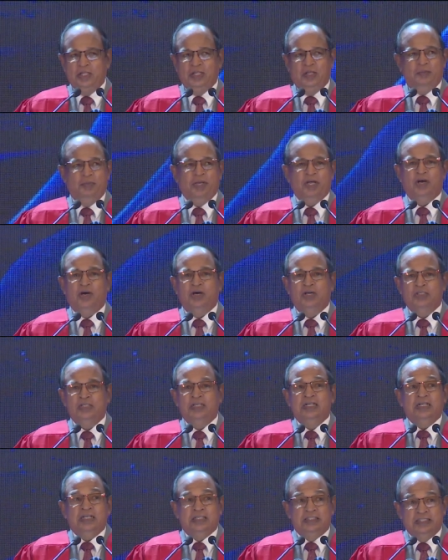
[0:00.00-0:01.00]
because
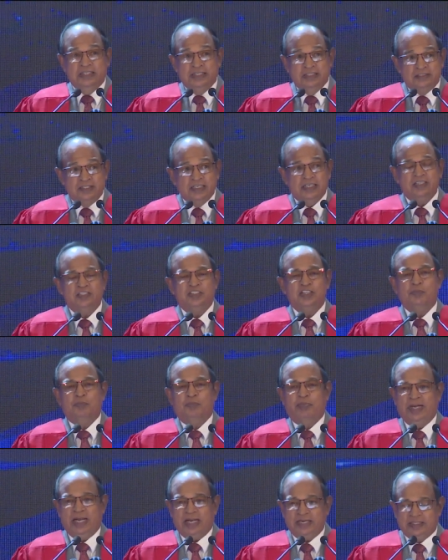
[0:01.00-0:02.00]
this is a
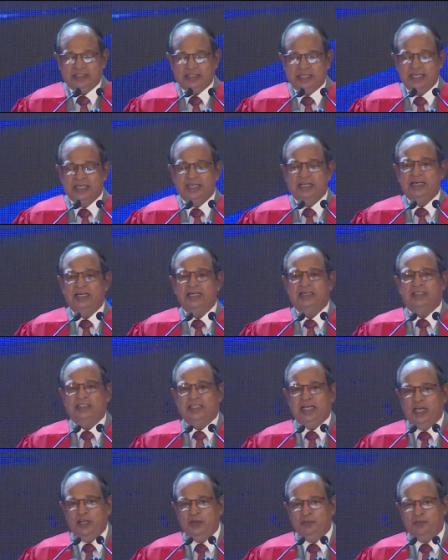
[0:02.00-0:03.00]
practical
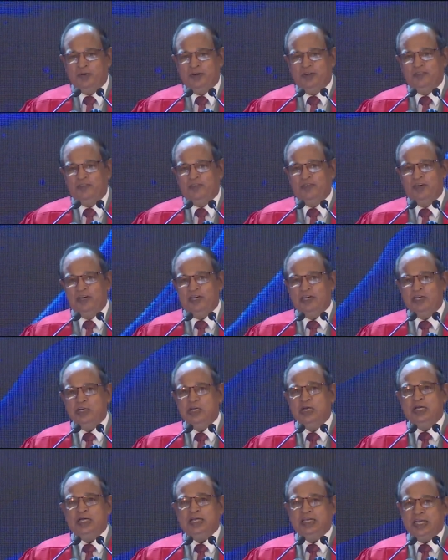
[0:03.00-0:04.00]
type of a
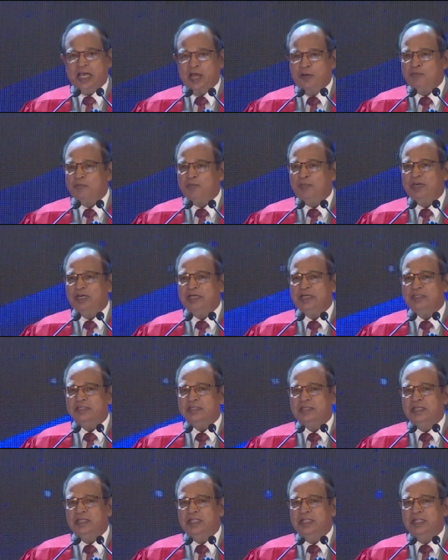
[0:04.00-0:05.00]
campus
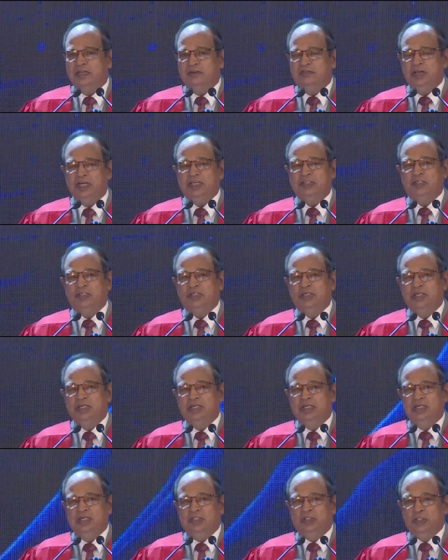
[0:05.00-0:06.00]
which
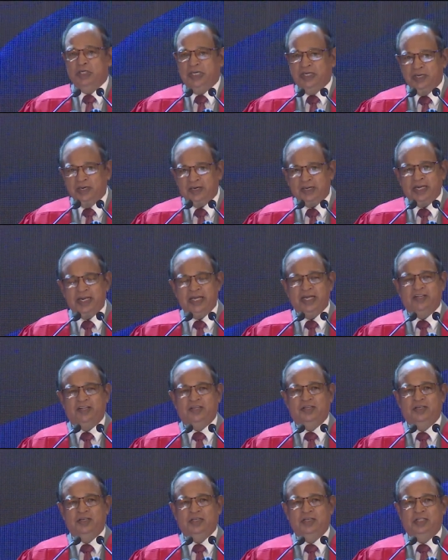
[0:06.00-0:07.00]

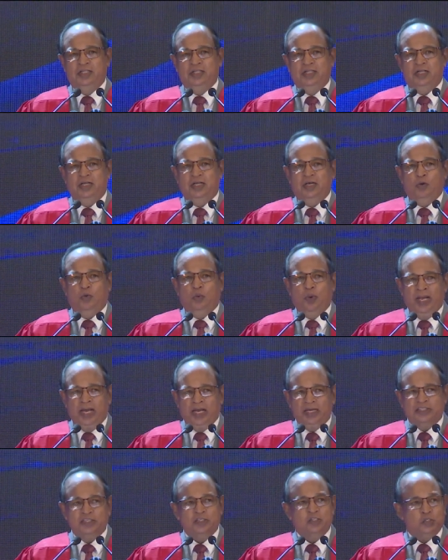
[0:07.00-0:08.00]
generate where
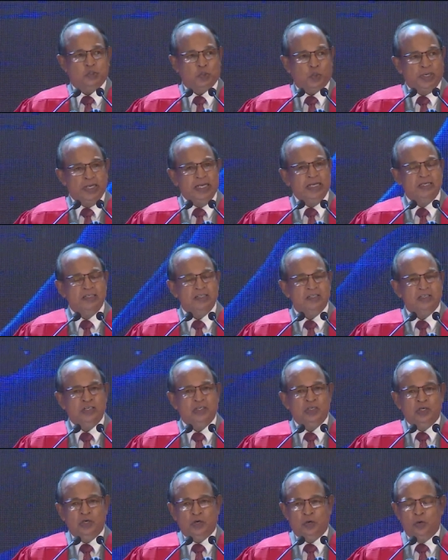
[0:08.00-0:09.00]
the students
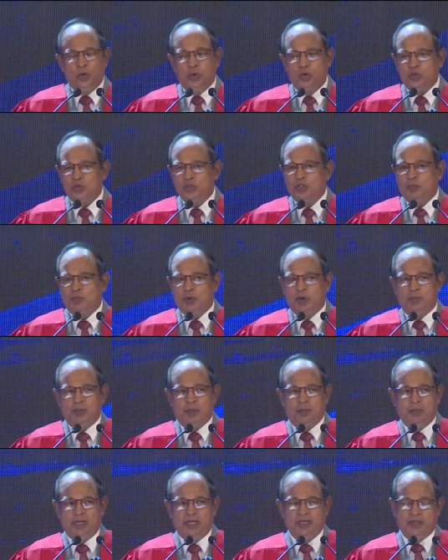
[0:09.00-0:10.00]
go to the proper
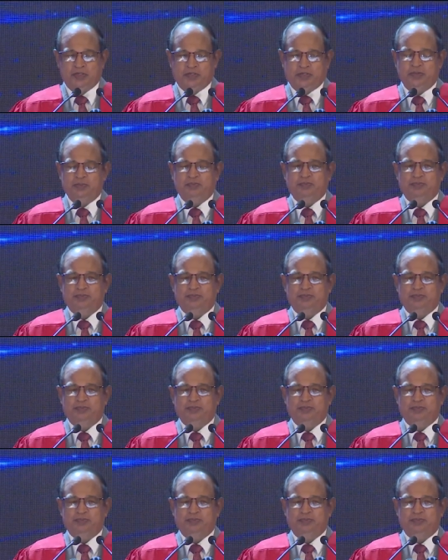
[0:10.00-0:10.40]
place.